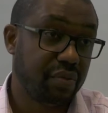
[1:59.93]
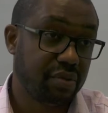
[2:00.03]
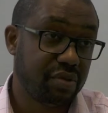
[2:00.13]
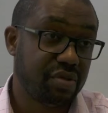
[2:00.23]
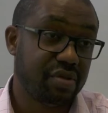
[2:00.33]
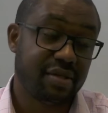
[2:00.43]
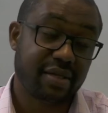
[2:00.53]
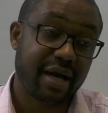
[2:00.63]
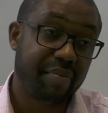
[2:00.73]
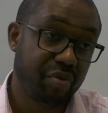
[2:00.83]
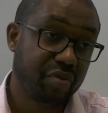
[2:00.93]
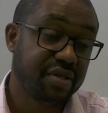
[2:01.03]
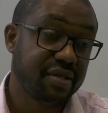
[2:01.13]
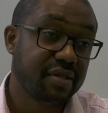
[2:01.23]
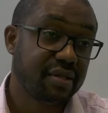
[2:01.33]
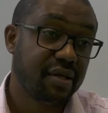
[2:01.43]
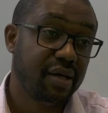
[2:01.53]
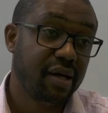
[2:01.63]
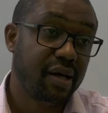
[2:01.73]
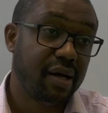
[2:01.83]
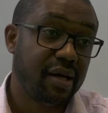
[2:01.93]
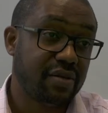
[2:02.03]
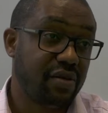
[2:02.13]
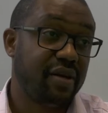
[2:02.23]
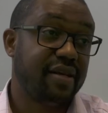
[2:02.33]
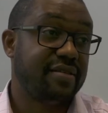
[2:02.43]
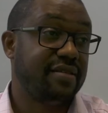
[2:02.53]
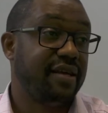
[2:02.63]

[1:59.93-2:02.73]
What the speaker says: The students are happy with it. As long as